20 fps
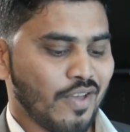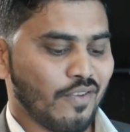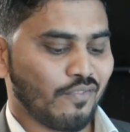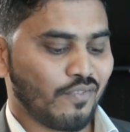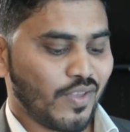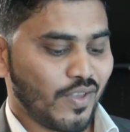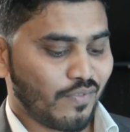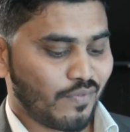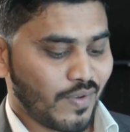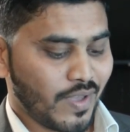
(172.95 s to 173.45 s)

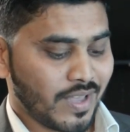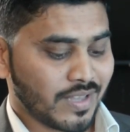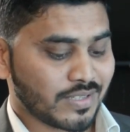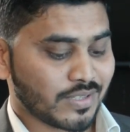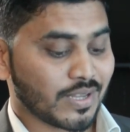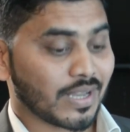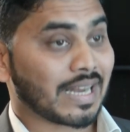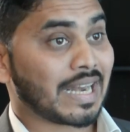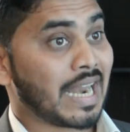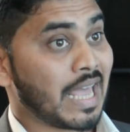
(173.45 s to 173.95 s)
we
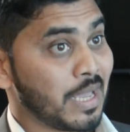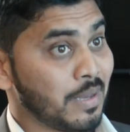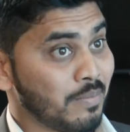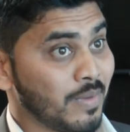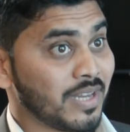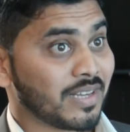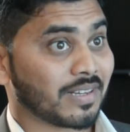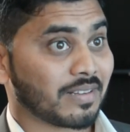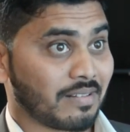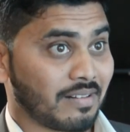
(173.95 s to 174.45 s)
faced
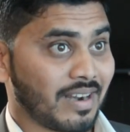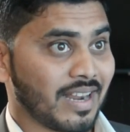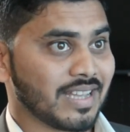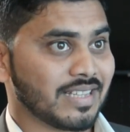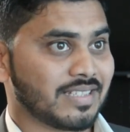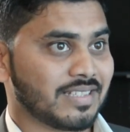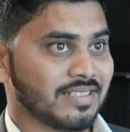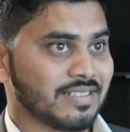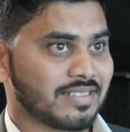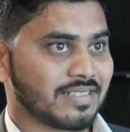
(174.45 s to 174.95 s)
climate
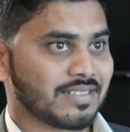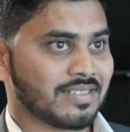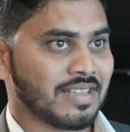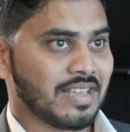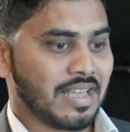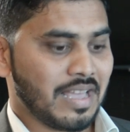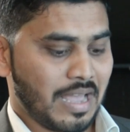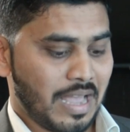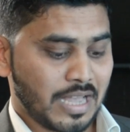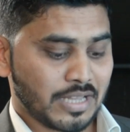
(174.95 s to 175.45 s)
crisis,
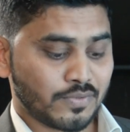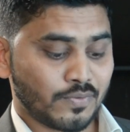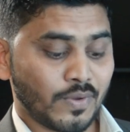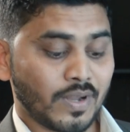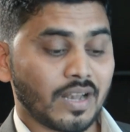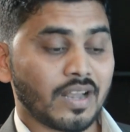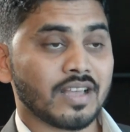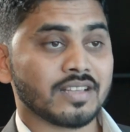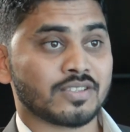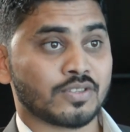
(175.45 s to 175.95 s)
as
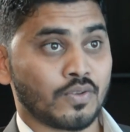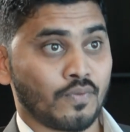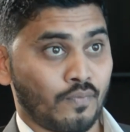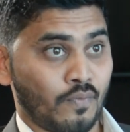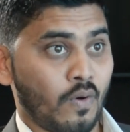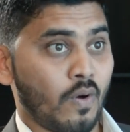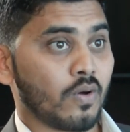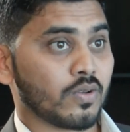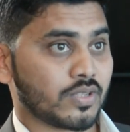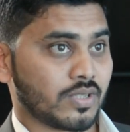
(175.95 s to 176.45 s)
well as the
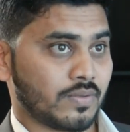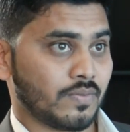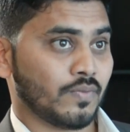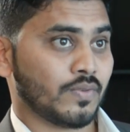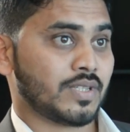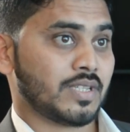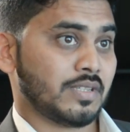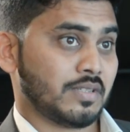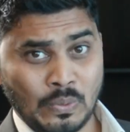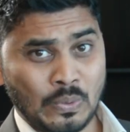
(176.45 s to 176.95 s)
wars
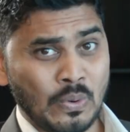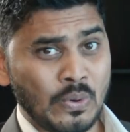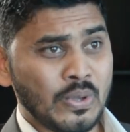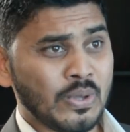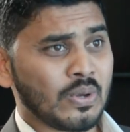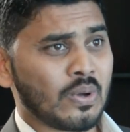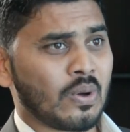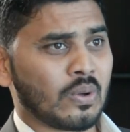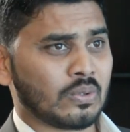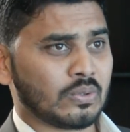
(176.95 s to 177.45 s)
which is
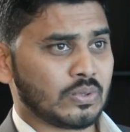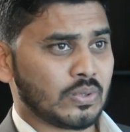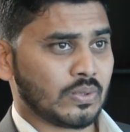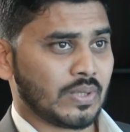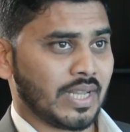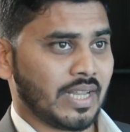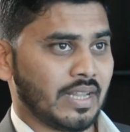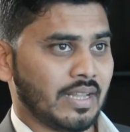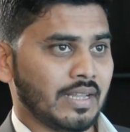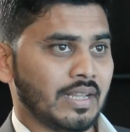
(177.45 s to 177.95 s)
going on
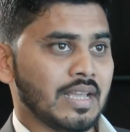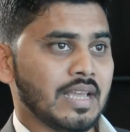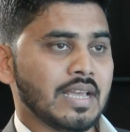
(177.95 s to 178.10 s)
today.